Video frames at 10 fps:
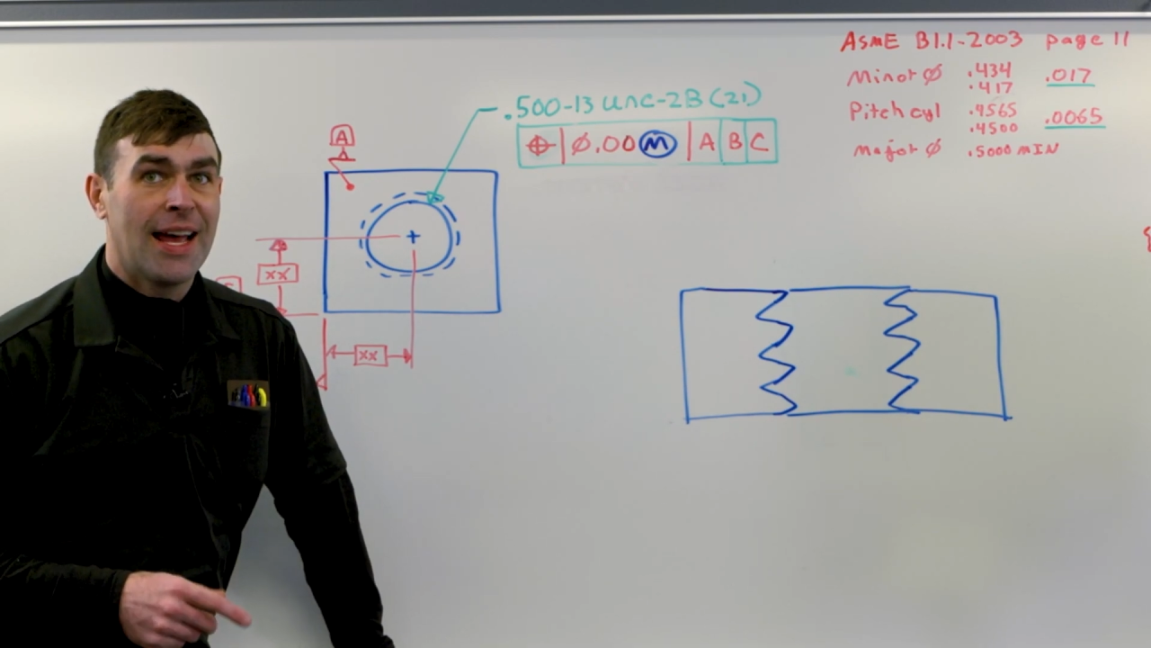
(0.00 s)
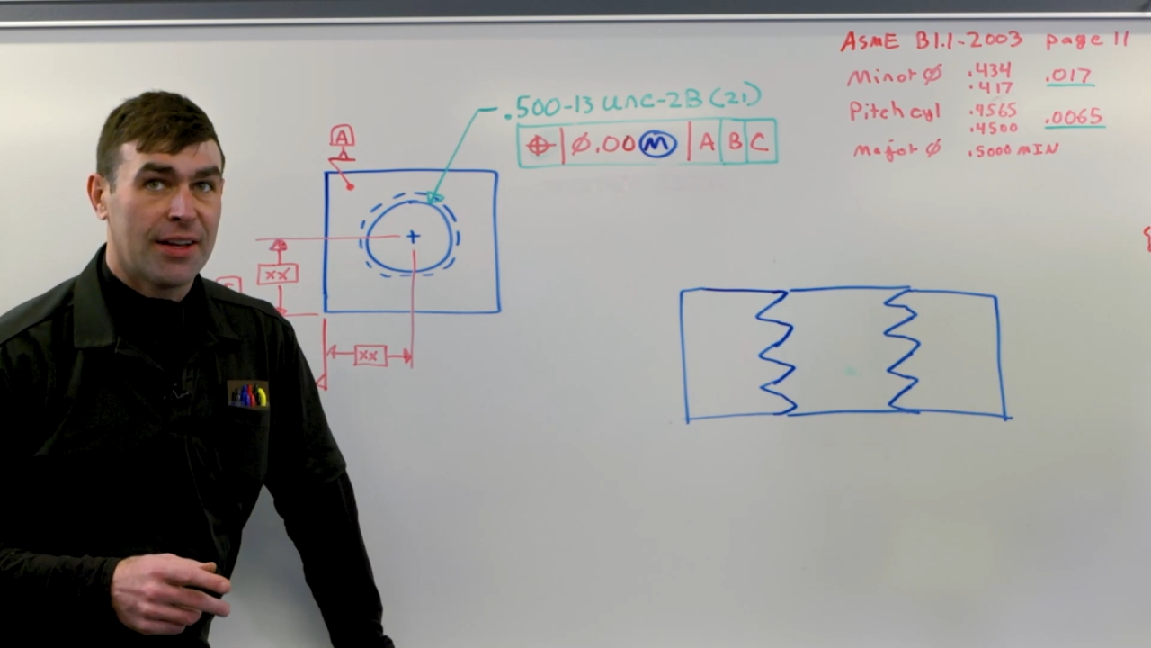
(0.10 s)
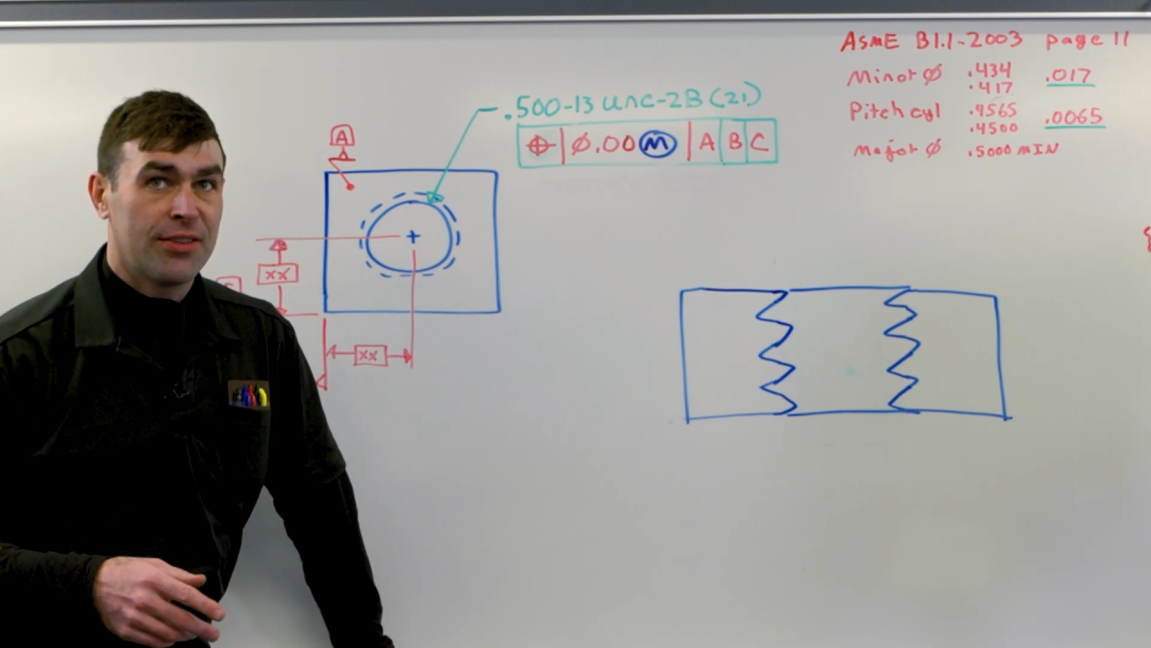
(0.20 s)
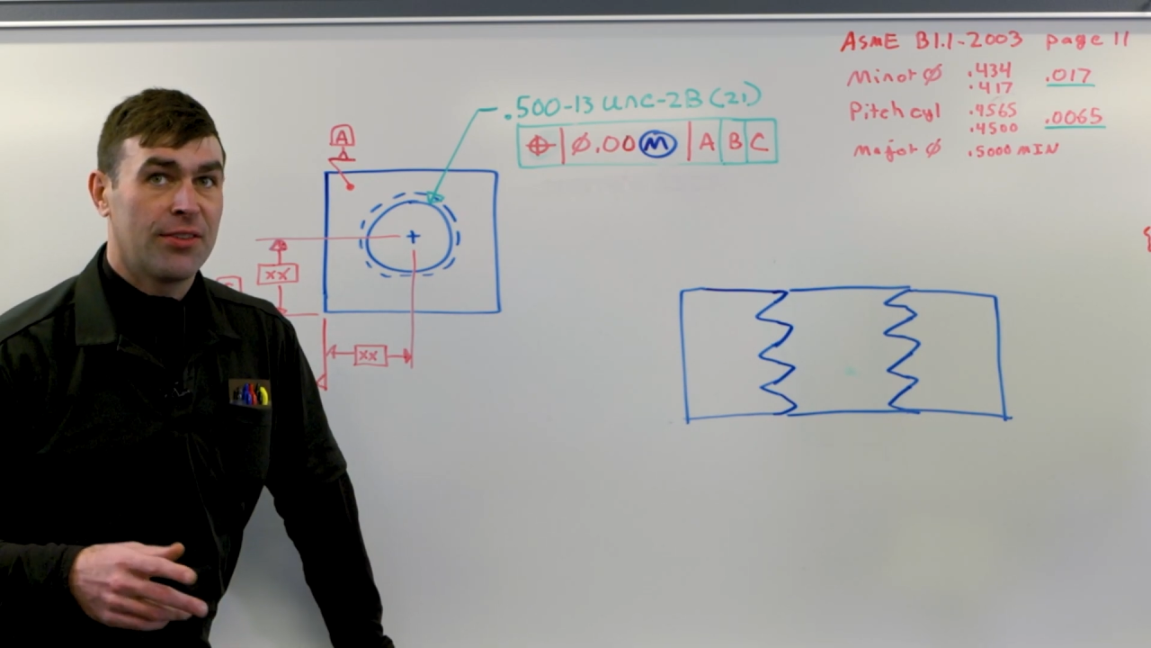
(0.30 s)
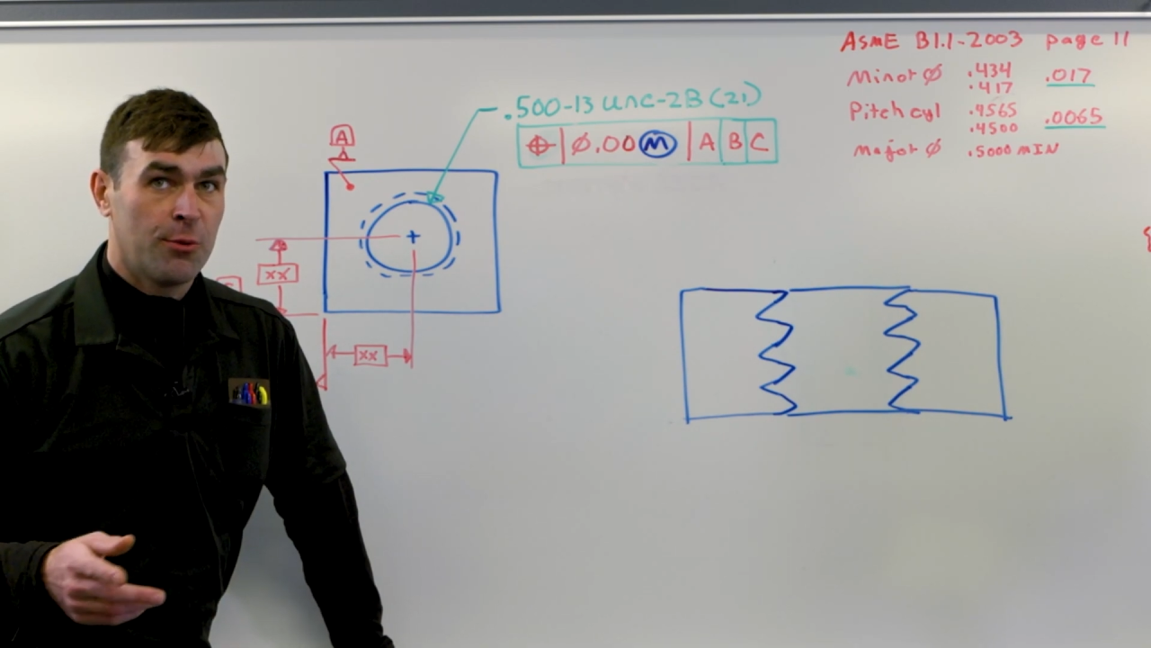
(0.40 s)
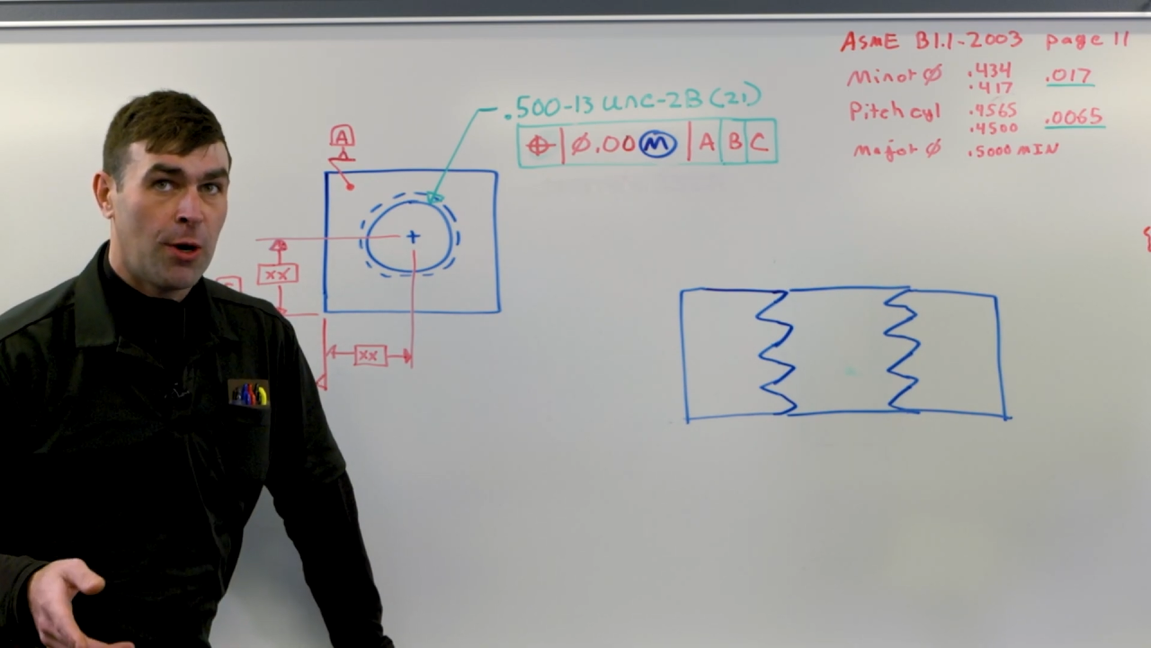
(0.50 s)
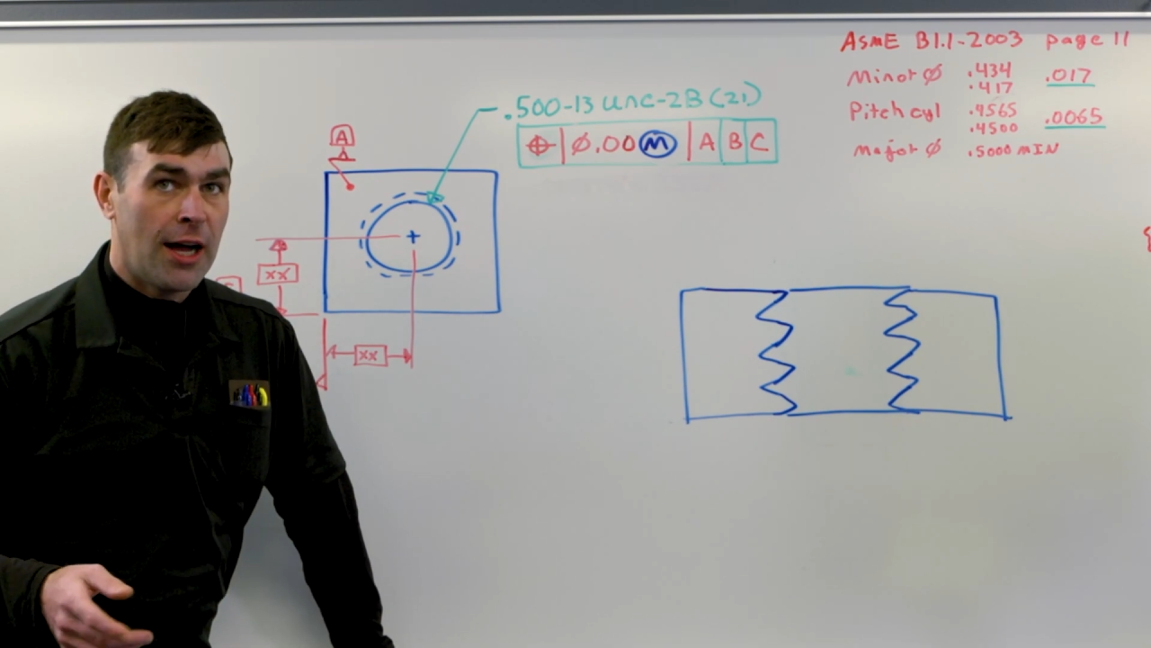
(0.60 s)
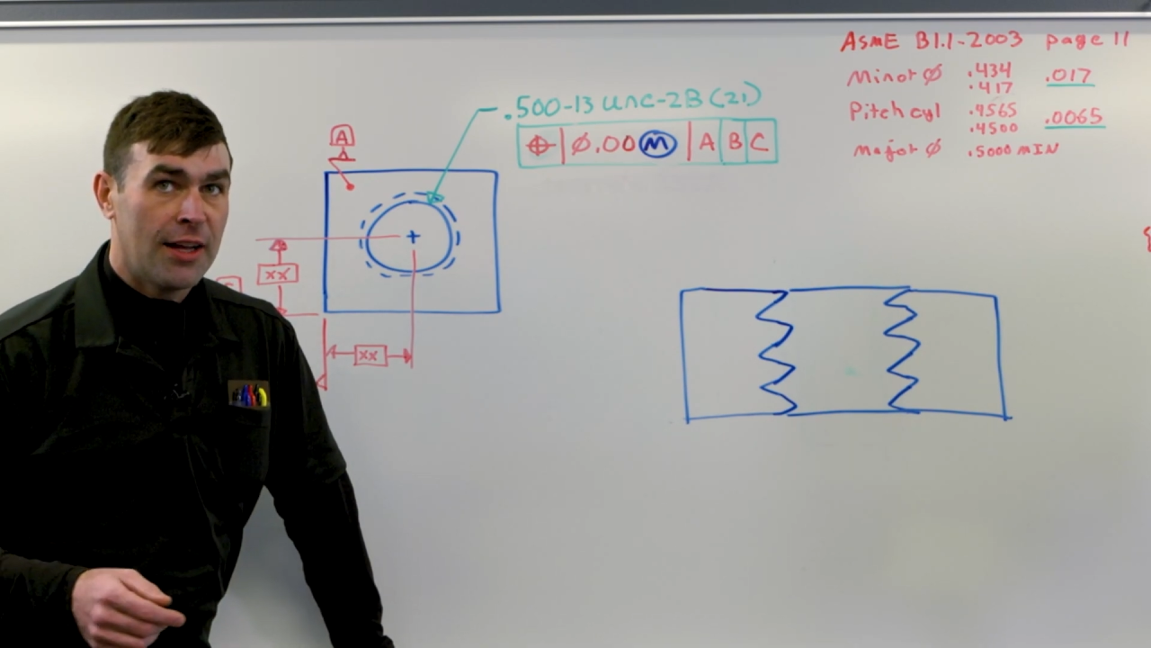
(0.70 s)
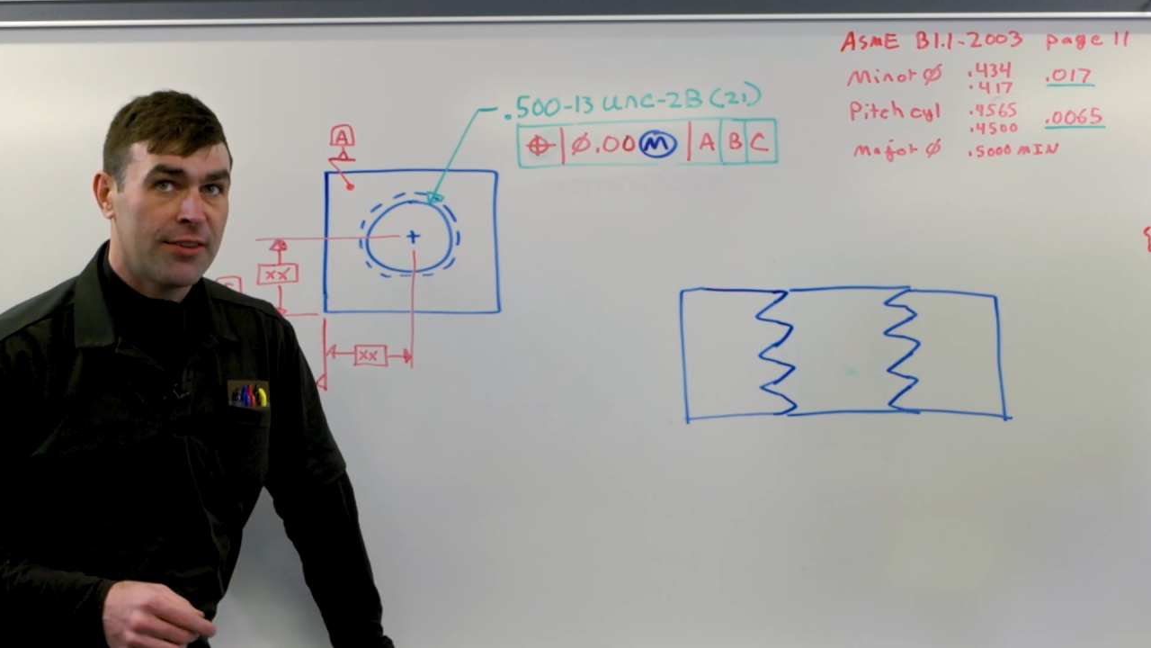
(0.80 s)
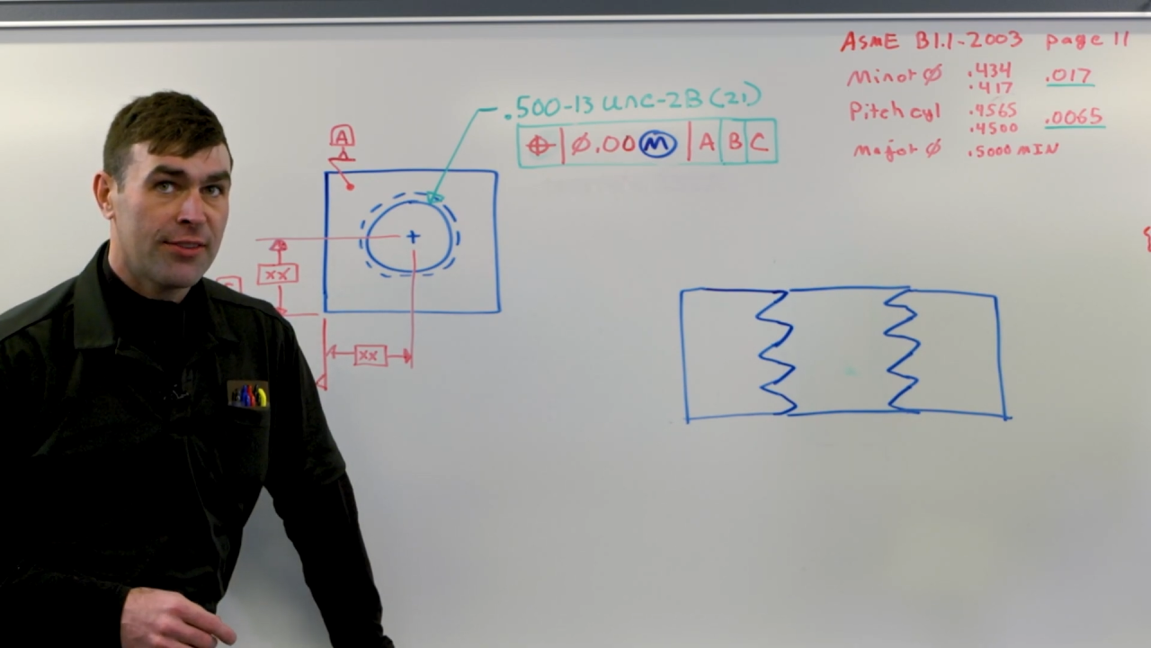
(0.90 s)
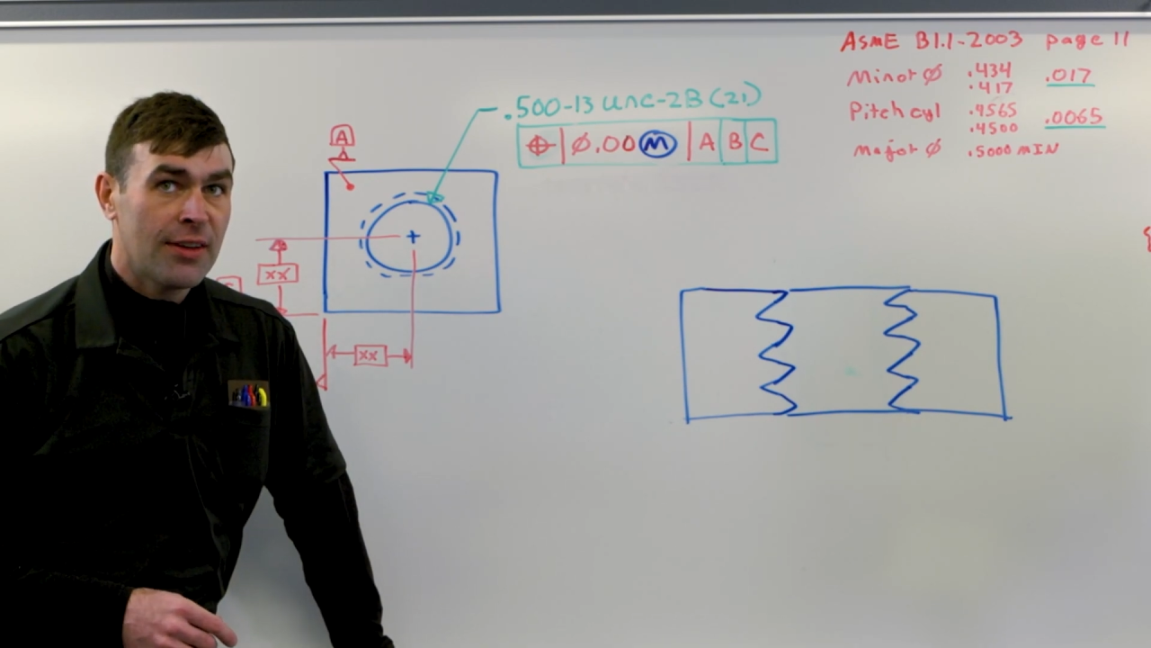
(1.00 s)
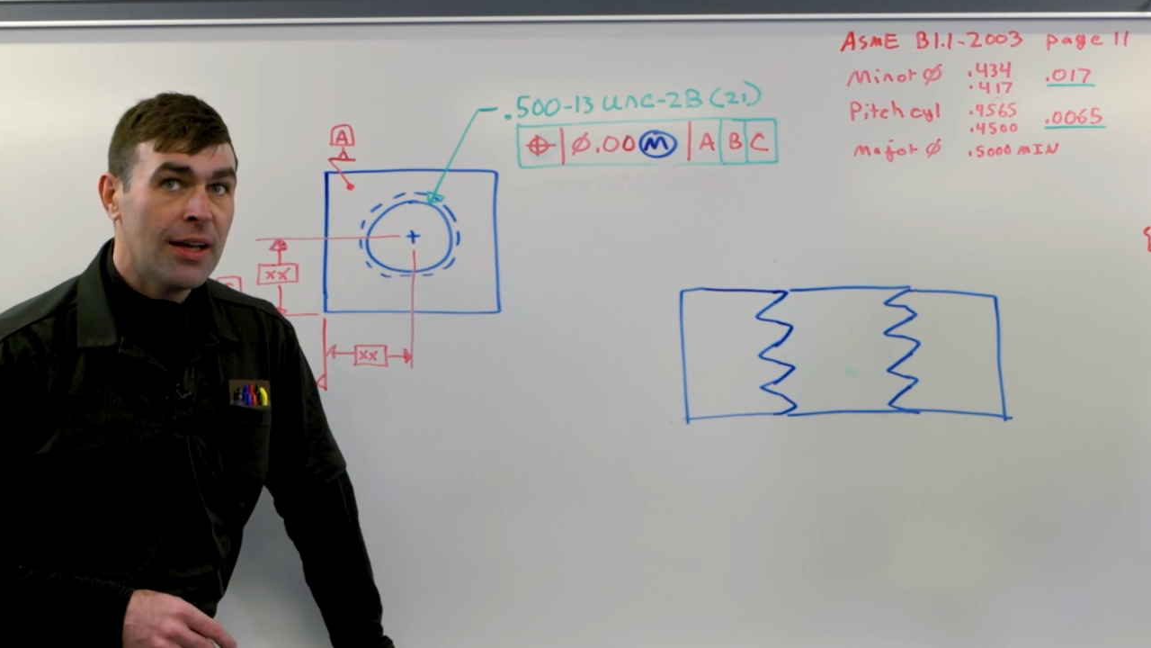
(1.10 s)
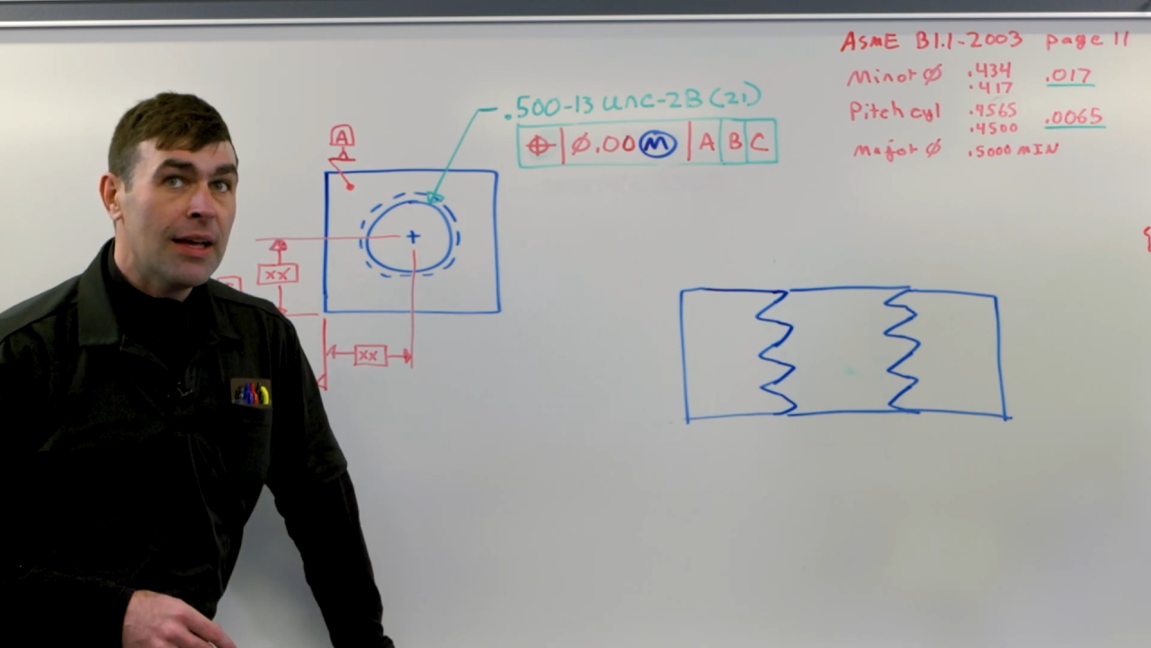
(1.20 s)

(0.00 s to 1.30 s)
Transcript: X's and Y's.